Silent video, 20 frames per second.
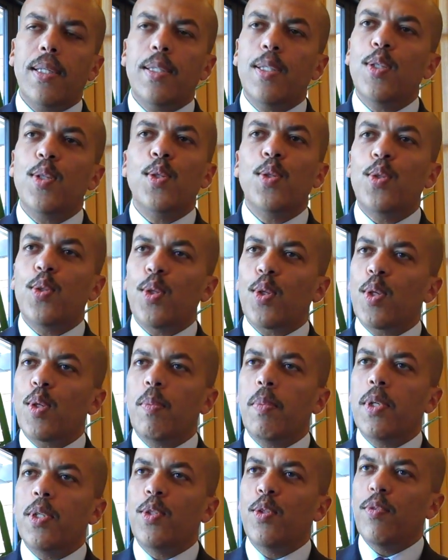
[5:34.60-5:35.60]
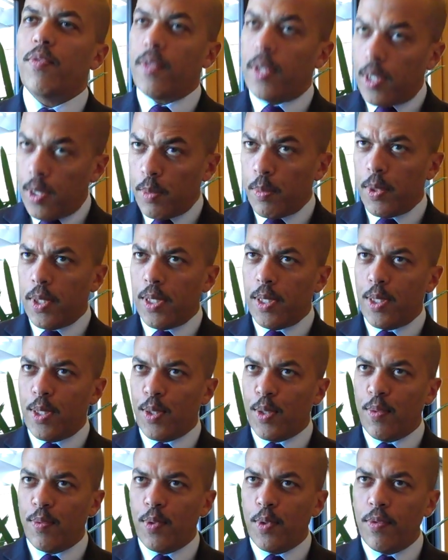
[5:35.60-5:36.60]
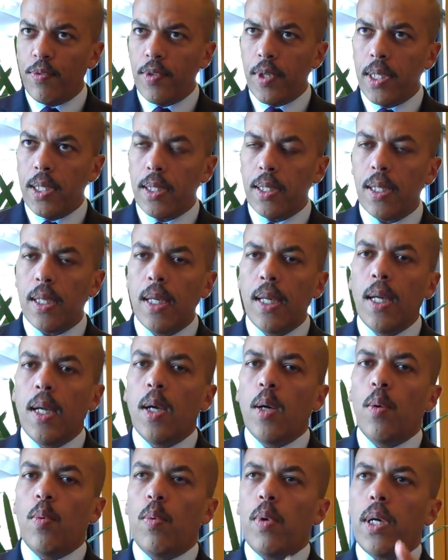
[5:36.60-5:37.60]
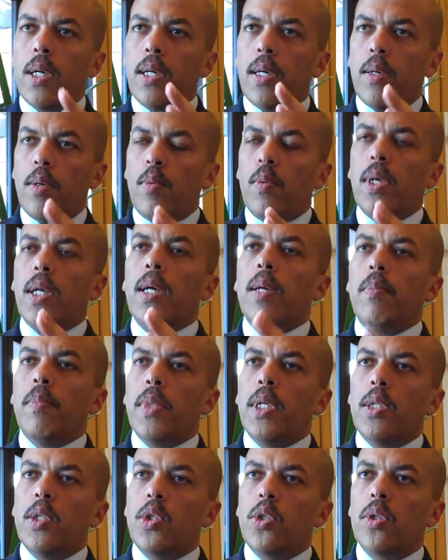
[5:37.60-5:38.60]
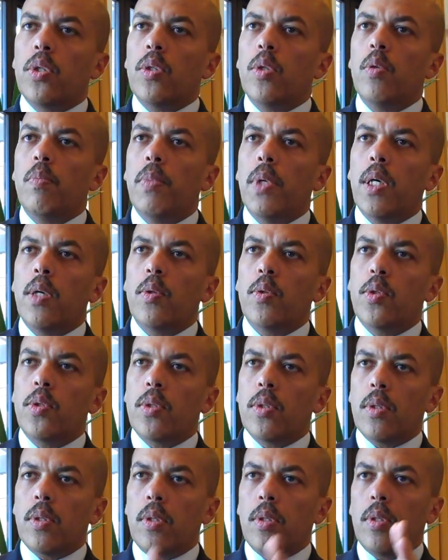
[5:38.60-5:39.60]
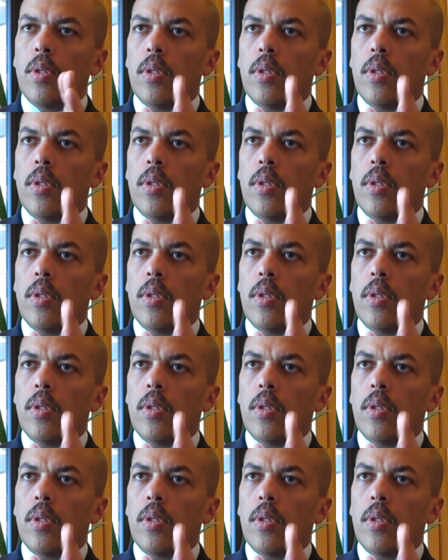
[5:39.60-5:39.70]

I didn't talk about the variability of the vane. What I mentioned about